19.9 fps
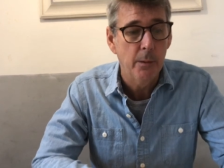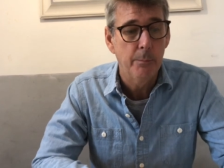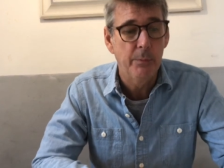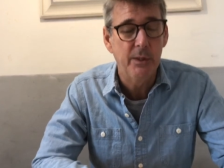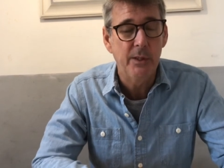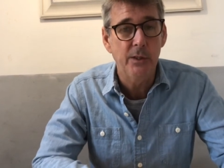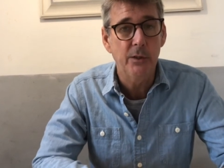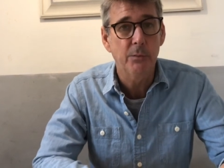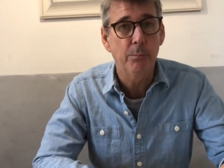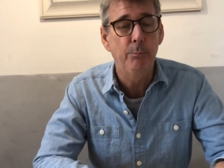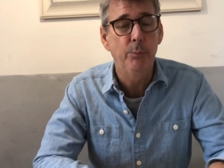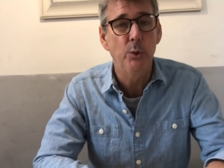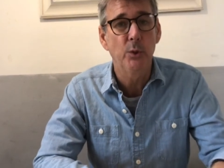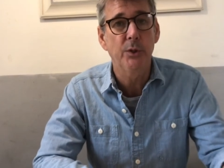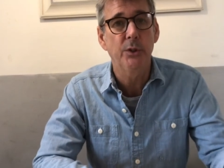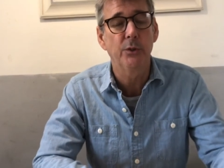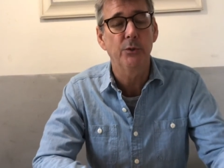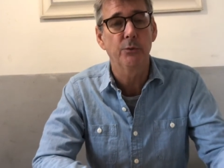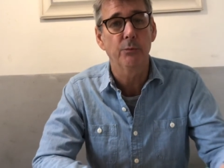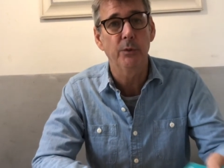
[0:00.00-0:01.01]
but this book
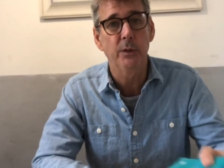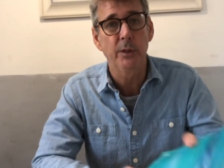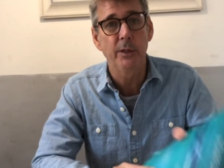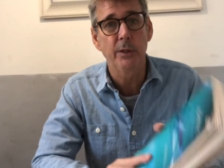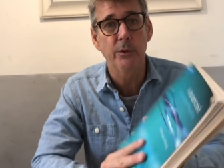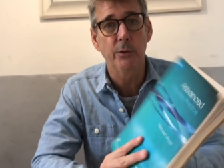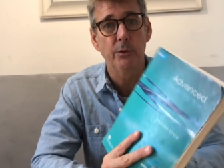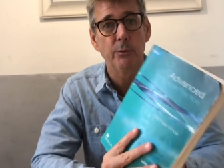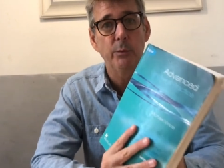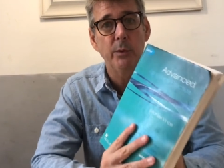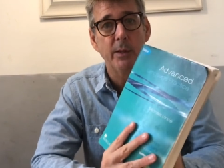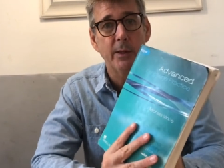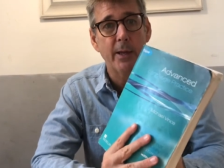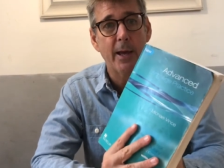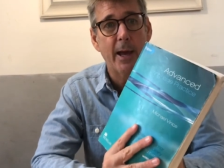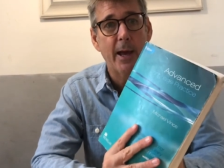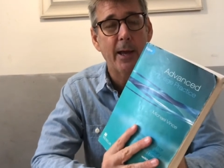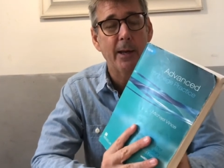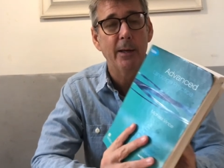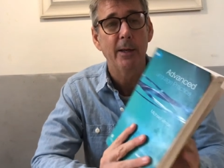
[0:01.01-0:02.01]
is really good with
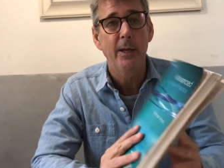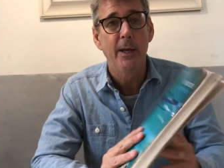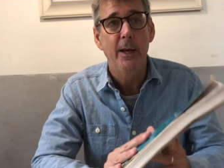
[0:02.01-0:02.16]
that.